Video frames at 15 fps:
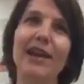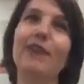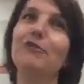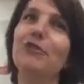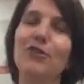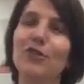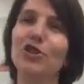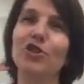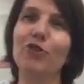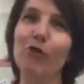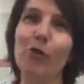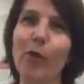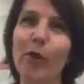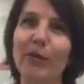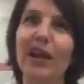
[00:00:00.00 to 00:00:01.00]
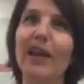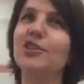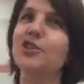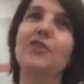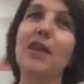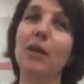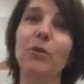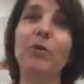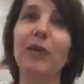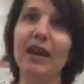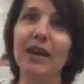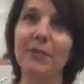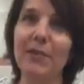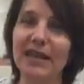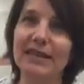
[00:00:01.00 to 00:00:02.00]
Even for the general population, that would be
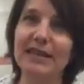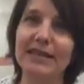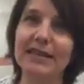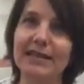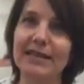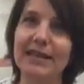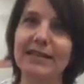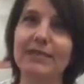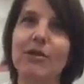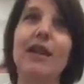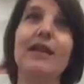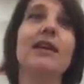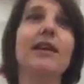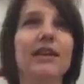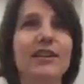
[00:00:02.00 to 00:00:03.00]
an amazing success rate.